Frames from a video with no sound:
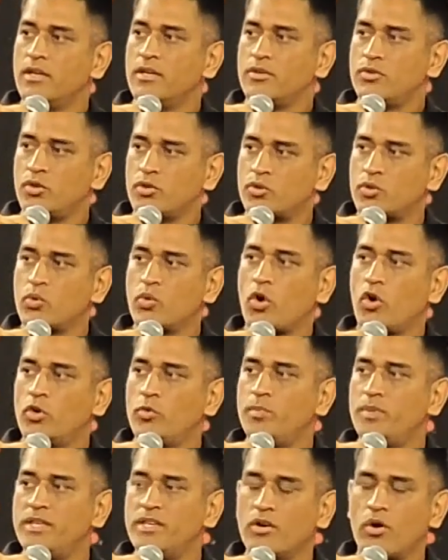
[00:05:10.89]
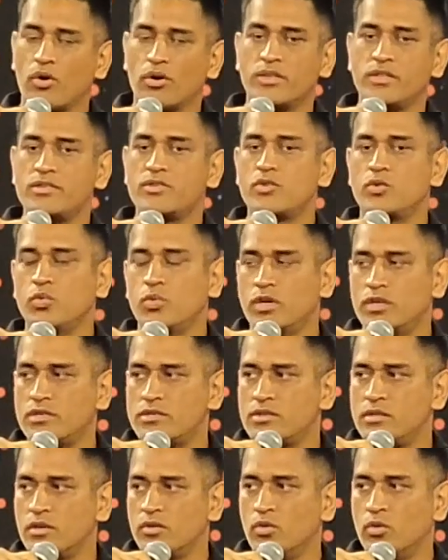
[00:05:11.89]
Throughout being honest
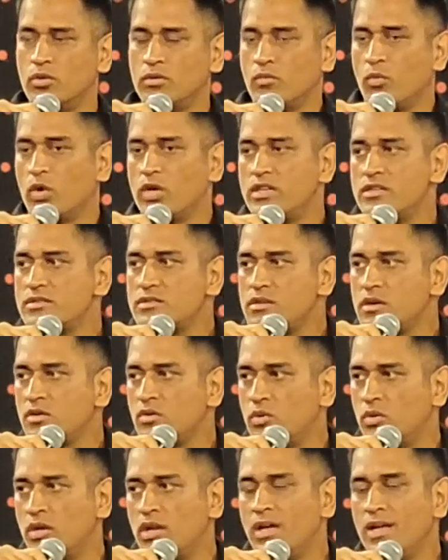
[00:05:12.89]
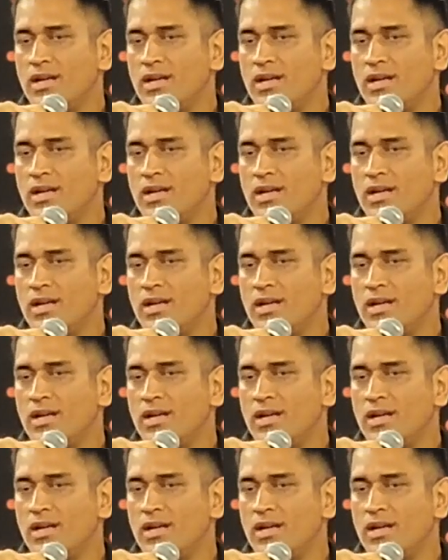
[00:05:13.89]
towards the goal. What is the goal?